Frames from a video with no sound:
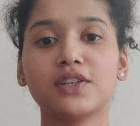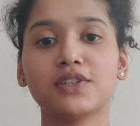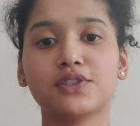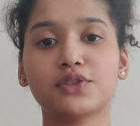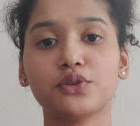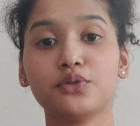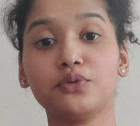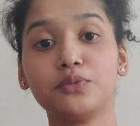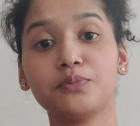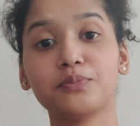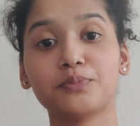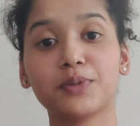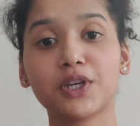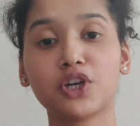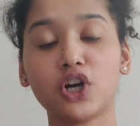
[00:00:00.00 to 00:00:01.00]
So,
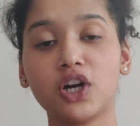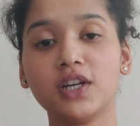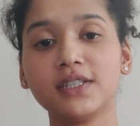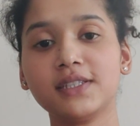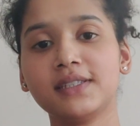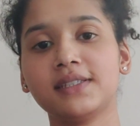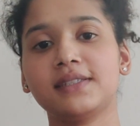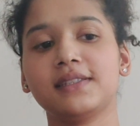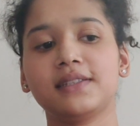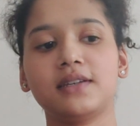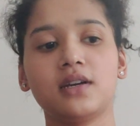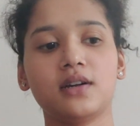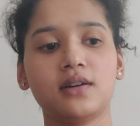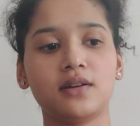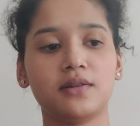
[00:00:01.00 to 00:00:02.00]
because
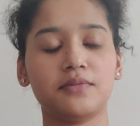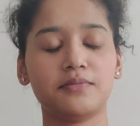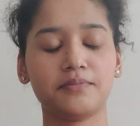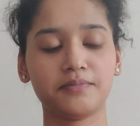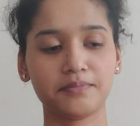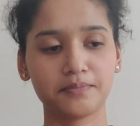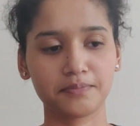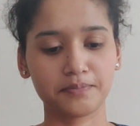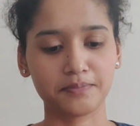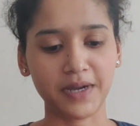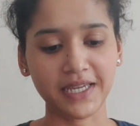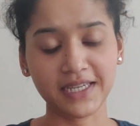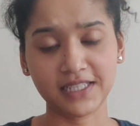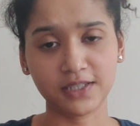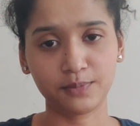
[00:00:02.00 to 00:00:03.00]

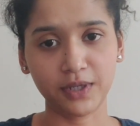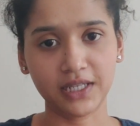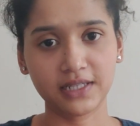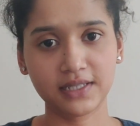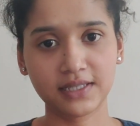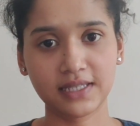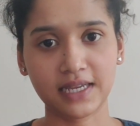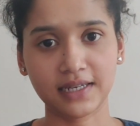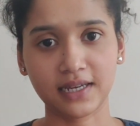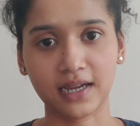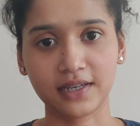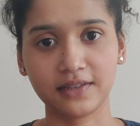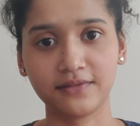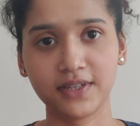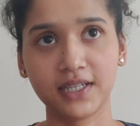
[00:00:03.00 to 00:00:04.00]
my experience at
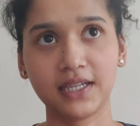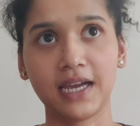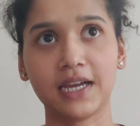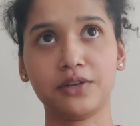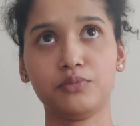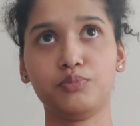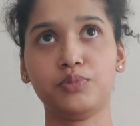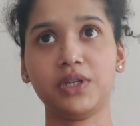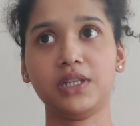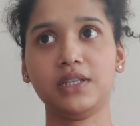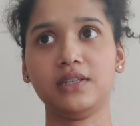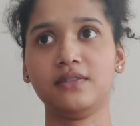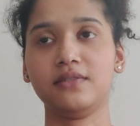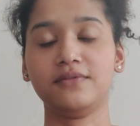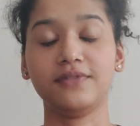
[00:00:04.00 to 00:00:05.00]
Honeywell had
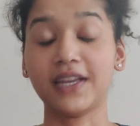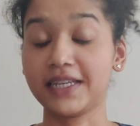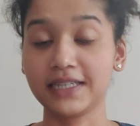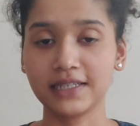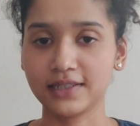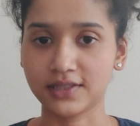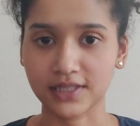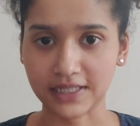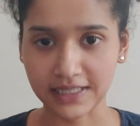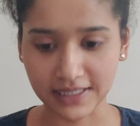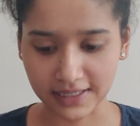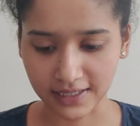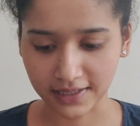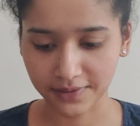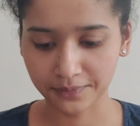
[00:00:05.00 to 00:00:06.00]
been very
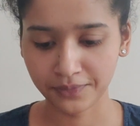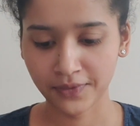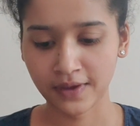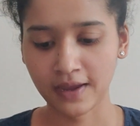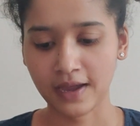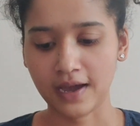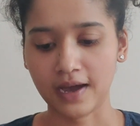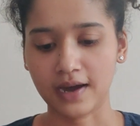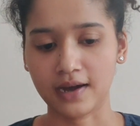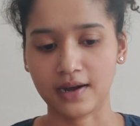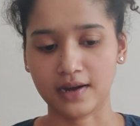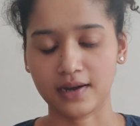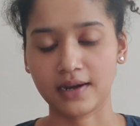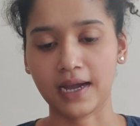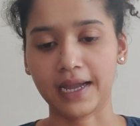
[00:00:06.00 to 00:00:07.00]
intriguing,
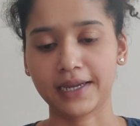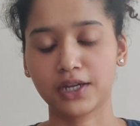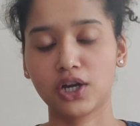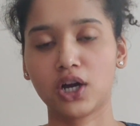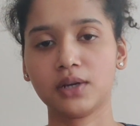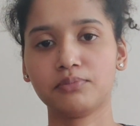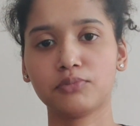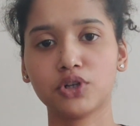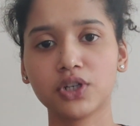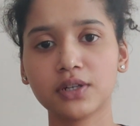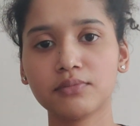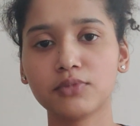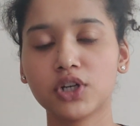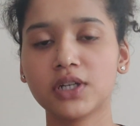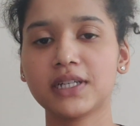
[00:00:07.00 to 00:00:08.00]
I got more
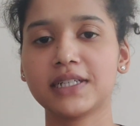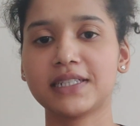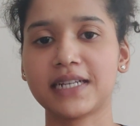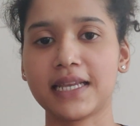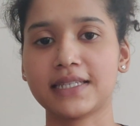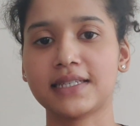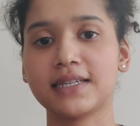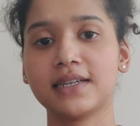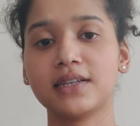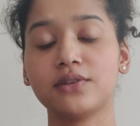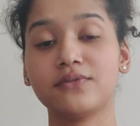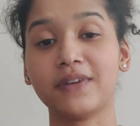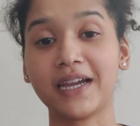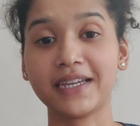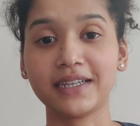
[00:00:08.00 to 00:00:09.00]
and more interested
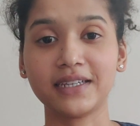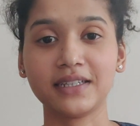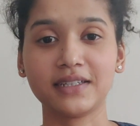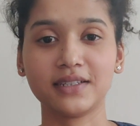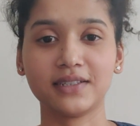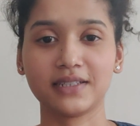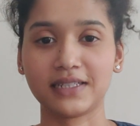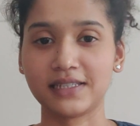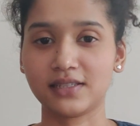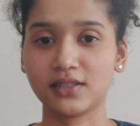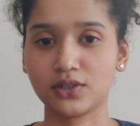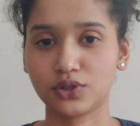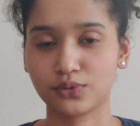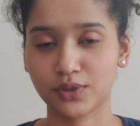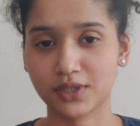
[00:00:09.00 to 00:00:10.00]
in why
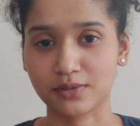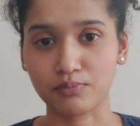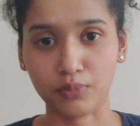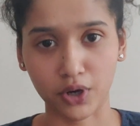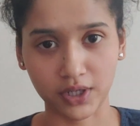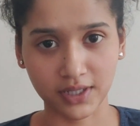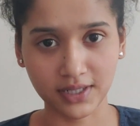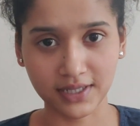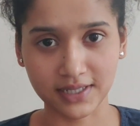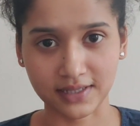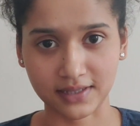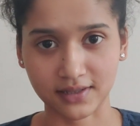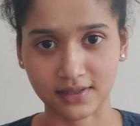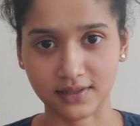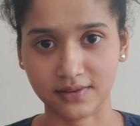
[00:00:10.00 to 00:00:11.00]
research was important
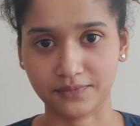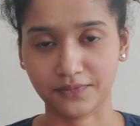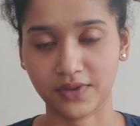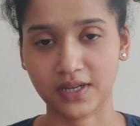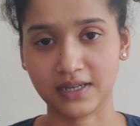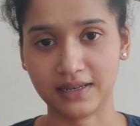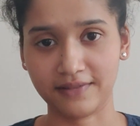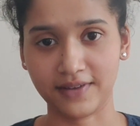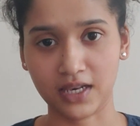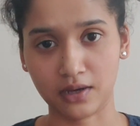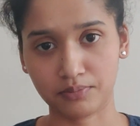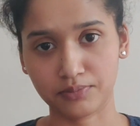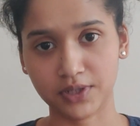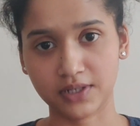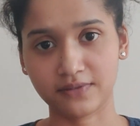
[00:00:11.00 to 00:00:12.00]
in the
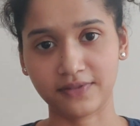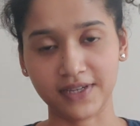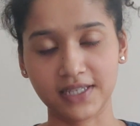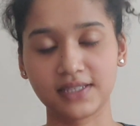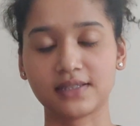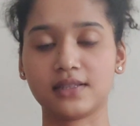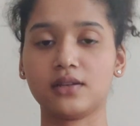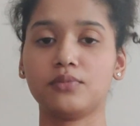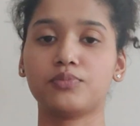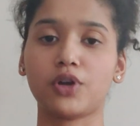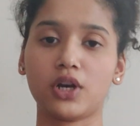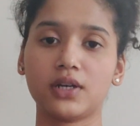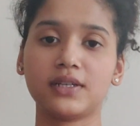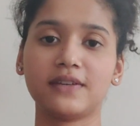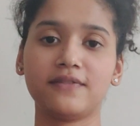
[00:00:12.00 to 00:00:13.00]
development phase, in the
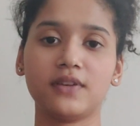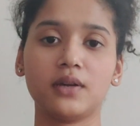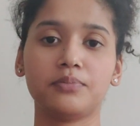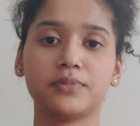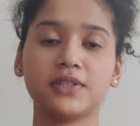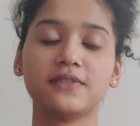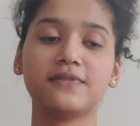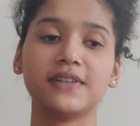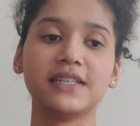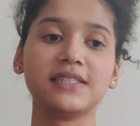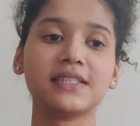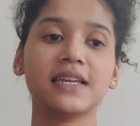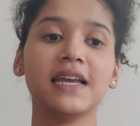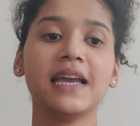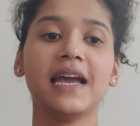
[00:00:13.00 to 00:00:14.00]
product development
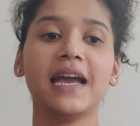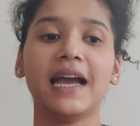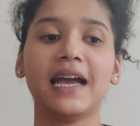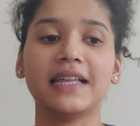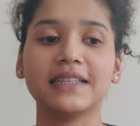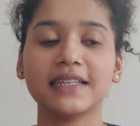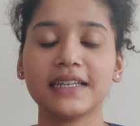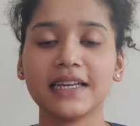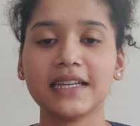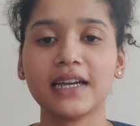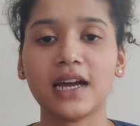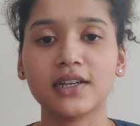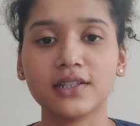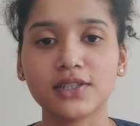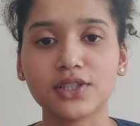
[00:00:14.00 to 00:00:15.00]
phase. And then I
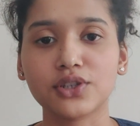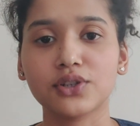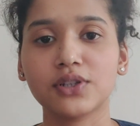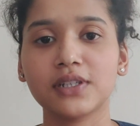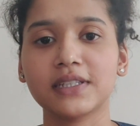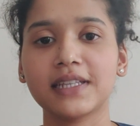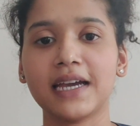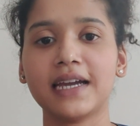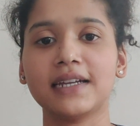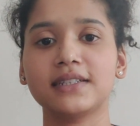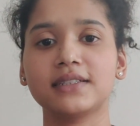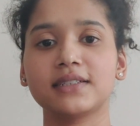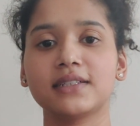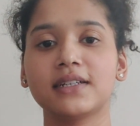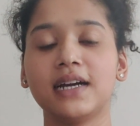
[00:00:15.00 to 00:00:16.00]
understood
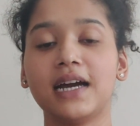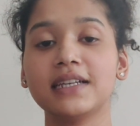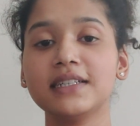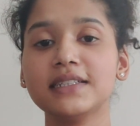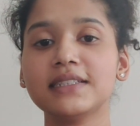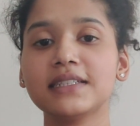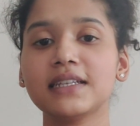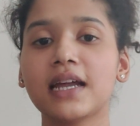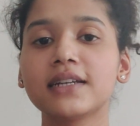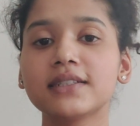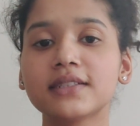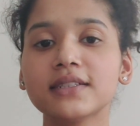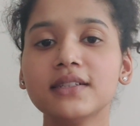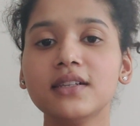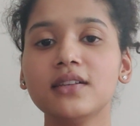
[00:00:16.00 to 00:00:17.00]
that unless and
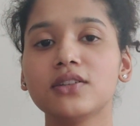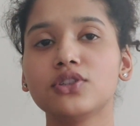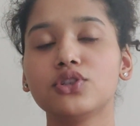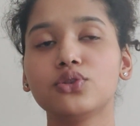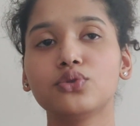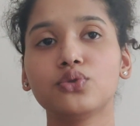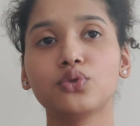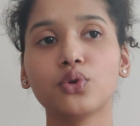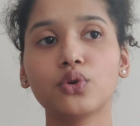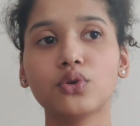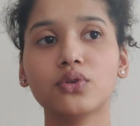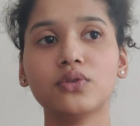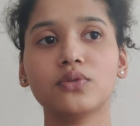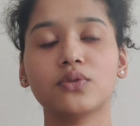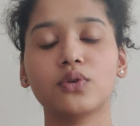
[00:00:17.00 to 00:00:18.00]
until you
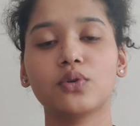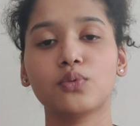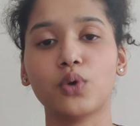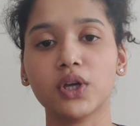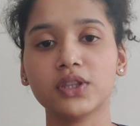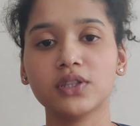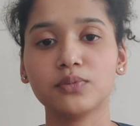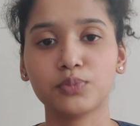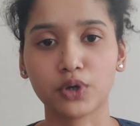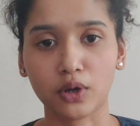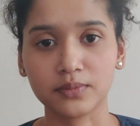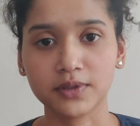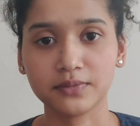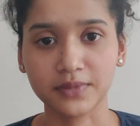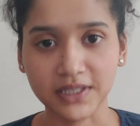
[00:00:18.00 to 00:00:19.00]
know what the
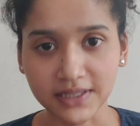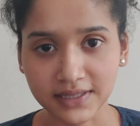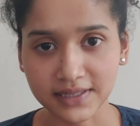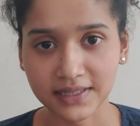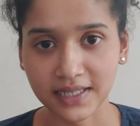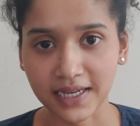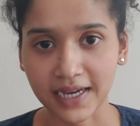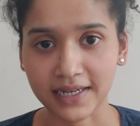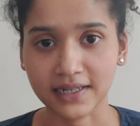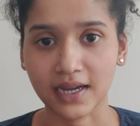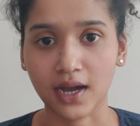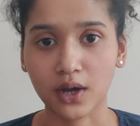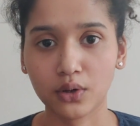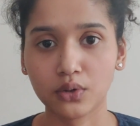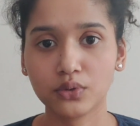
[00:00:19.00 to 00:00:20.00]
problem is and
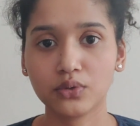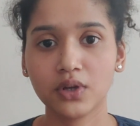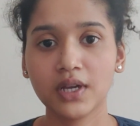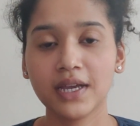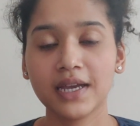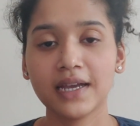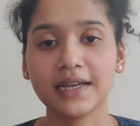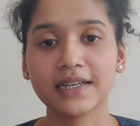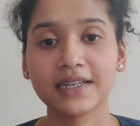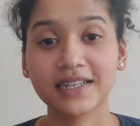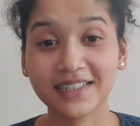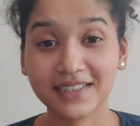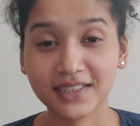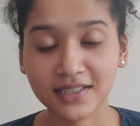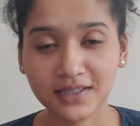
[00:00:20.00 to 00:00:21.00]
how
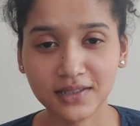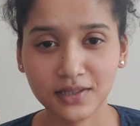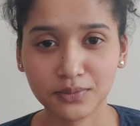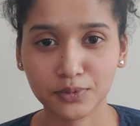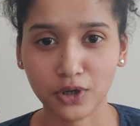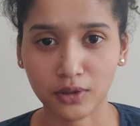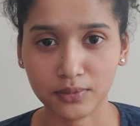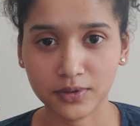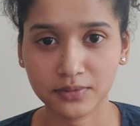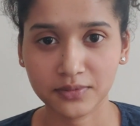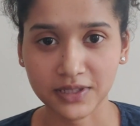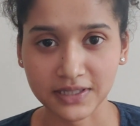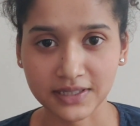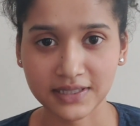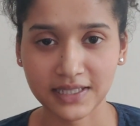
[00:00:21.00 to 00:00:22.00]
critical the
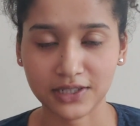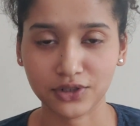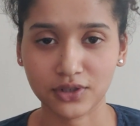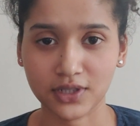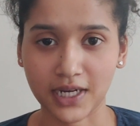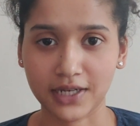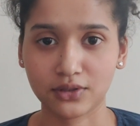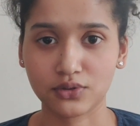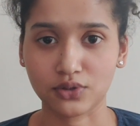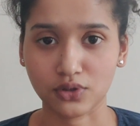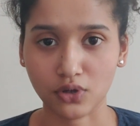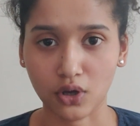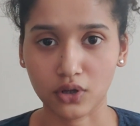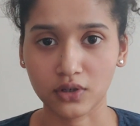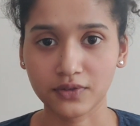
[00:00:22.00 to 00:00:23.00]
problem is that you're trying to
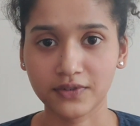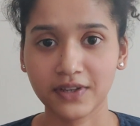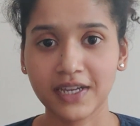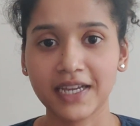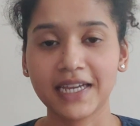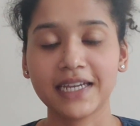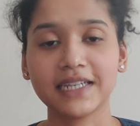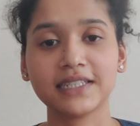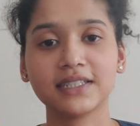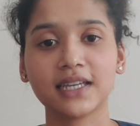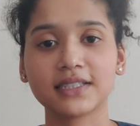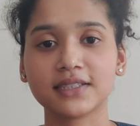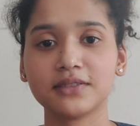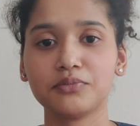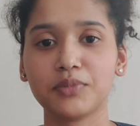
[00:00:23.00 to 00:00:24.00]
solve, it
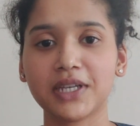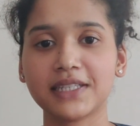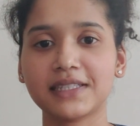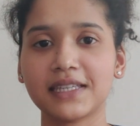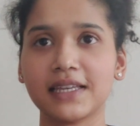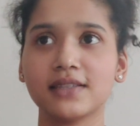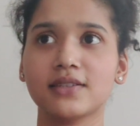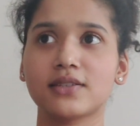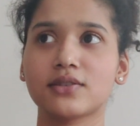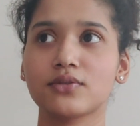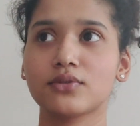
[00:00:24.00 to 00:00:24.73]
doesn't make sense